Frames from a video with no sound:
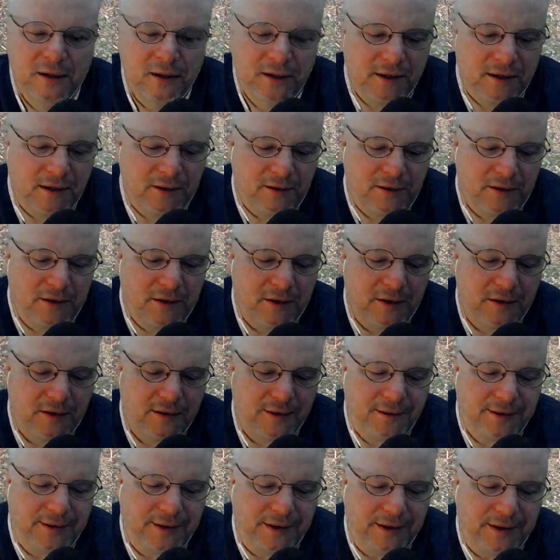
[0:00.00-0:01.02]

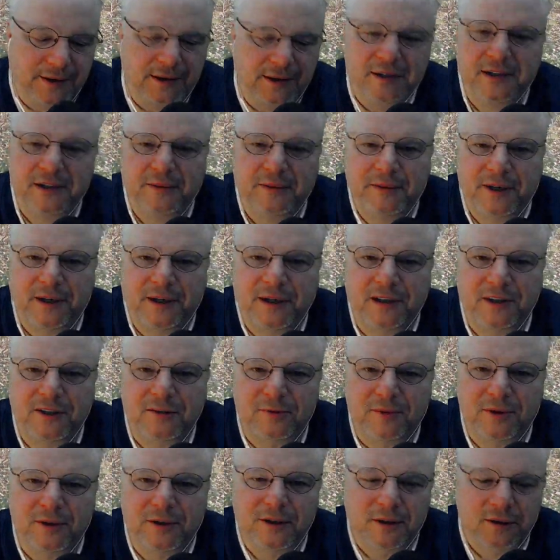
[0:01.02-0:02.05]
it intimidates
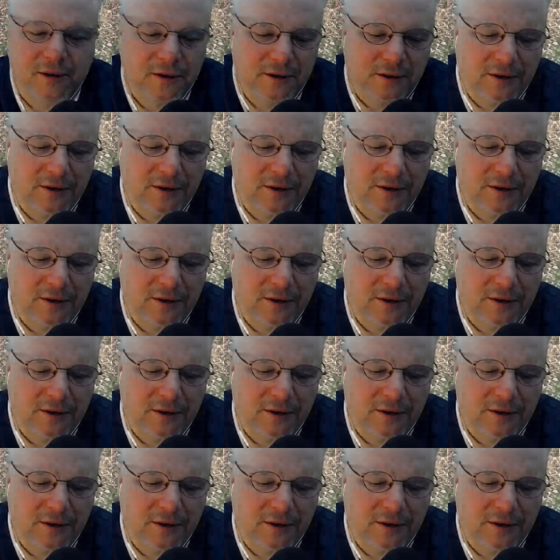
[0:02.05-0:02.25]
me.